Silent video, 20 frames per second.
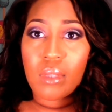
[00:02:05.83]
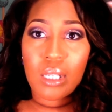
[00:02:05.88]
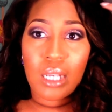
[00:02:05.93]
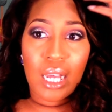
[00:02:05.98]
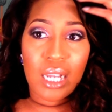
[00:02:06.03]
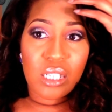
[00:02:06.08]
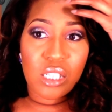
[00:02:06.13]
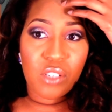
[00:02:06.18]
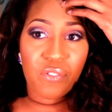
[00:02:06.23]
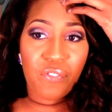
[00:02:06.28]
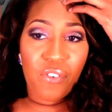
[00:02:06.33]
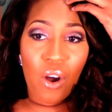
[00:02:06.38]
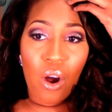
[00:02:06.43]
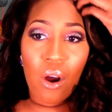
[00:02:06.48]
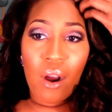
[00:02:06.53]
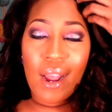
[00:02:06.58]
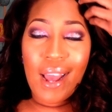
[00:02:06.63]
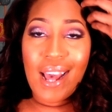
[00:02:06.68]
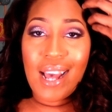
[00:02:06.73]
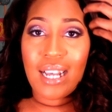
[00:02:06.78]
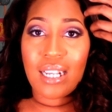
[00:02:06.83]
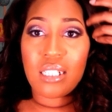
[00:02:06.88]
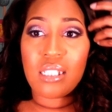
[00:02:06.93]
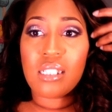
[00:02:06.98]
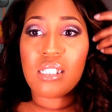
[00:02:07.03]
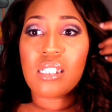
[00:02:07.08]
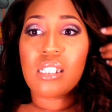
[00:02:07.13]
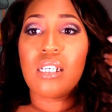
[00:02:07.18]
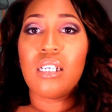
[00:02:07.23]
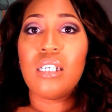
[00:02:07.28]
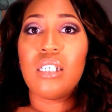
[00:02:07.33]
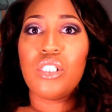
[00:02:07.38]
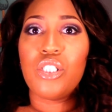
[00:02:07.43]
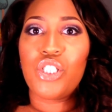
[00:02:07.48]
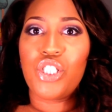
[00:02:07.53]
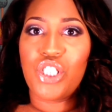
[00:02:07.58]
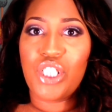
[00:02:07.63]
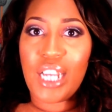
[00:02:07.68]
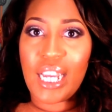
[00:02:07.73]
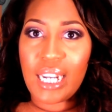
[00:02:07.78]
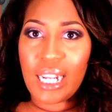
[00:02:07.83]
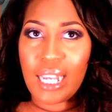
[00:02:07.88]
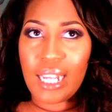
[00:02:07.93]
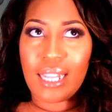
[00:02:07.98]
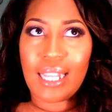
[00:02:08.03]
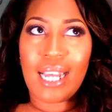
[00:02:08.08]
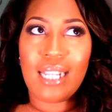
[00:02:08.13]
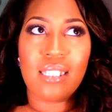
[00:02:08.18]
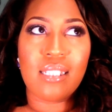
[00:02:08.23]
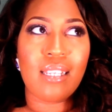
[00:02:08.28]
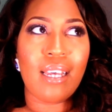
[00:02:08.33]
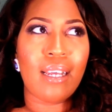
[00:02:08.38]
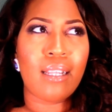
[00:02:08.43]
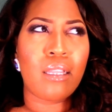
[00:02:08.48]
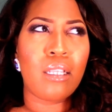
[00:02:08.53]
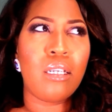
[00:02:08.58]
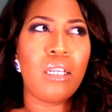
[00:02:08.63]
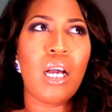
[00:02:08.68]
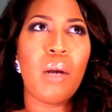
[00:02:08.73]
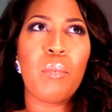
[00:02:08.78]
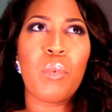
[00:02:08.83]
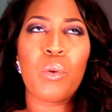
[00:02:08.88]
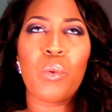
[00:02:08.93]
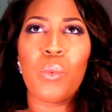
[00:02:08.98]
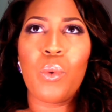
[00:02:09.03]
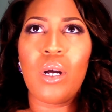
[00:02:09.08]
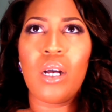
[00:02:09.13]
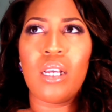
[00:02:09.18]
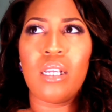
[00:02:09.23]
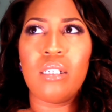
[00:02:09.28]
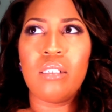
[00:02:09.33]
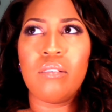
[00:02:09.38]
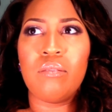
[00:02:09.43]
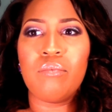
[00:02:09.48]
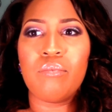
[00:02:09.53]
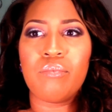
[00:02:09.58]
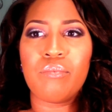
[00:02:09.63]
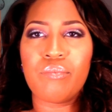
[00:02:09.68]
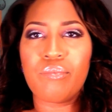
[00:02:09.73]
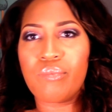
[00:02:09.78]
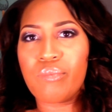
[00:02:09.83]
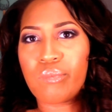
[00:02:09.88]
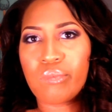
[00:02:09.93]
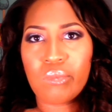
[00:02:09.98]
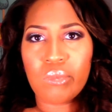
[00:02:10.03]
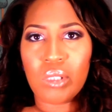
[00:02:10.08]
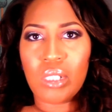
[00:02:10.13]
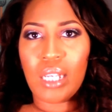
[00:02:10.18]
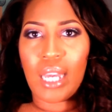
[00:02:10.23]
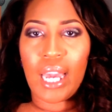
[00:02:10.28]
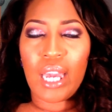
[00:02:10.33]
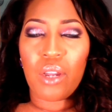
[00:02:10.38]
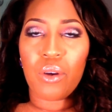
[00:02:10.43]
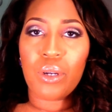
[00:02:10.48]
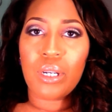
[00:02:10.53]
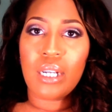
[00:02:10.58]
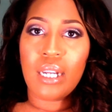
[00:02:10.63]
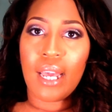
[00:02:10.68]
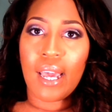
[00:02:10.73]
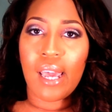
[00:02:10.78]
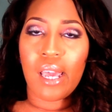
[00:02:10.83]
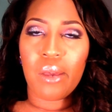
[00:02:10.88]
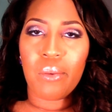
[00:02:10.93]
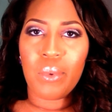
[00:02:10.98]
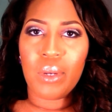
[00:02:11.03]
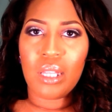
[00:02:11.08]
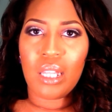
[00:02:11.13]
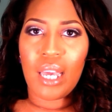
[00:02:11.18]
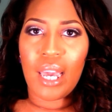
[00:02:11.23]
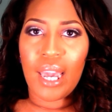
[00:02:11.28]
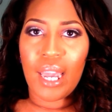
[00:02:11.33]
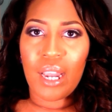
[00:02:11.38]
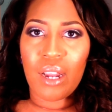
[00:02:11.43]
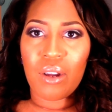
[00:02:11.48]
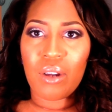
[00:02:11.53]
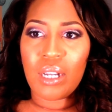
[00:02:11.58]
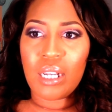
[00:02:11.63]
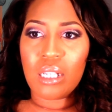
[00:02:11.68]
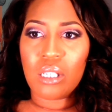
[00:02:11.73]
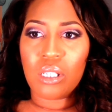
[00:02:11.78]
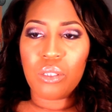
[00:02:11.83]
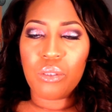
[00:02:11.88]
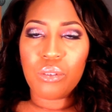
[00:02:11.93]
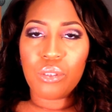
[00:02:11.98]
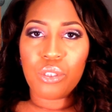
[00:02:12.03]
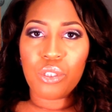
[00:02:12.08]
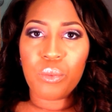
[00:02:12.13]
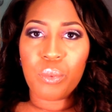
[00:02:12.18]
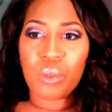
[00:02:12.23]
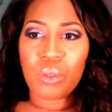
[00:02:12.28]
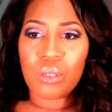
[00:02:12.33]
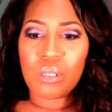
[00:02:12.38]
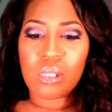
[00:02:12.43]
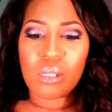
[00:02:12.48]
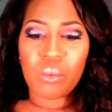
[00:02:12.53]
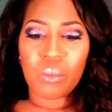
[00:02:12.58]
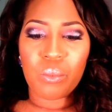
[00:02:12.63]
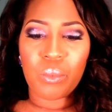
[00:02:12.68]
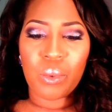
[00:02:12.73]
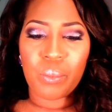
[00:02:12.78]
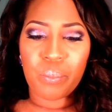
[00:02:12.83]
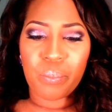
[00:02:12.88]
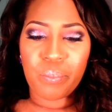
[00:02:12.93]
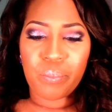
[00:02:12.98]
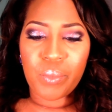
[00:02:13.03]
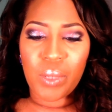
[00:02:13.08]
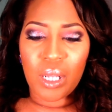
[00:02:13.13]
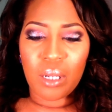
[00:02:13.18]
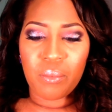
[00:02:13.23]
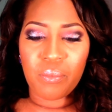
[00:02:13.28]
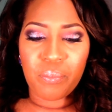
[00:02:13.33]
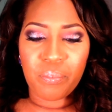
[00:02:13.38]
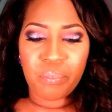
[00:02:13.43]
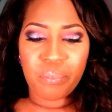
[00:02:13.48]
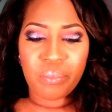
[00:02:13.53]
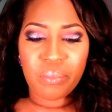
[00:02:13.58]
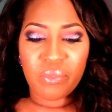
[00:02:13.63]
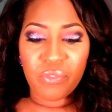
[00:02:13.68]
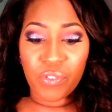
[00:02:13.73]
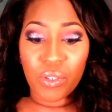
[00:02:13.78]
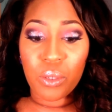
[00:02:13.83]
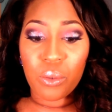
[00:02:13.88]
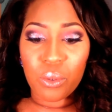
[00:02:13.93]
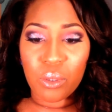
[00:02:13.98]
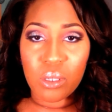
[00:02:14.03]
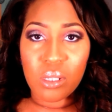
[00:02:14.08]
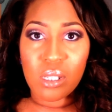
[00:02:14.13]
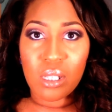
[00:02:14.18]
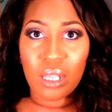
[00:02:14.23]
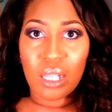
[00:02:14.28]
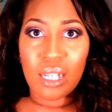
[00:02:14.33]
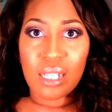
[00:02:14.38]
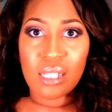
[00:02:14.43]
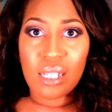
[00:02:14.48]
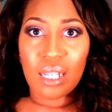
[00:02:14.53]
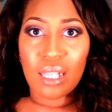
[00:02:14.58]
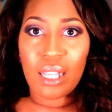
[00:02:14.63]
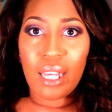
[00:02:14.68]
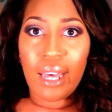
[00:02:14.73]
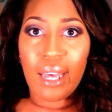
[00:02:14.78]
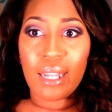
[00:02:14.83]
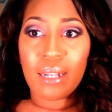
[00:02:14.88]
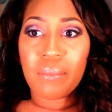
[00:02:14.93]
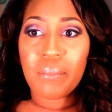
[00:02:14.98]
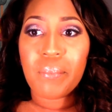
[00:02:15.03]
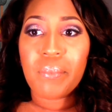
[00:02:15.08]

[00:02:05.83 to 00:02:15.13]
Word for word: As far as shedding, that's like the number one yay or nay with hair and YouTubers and viewers and things like that.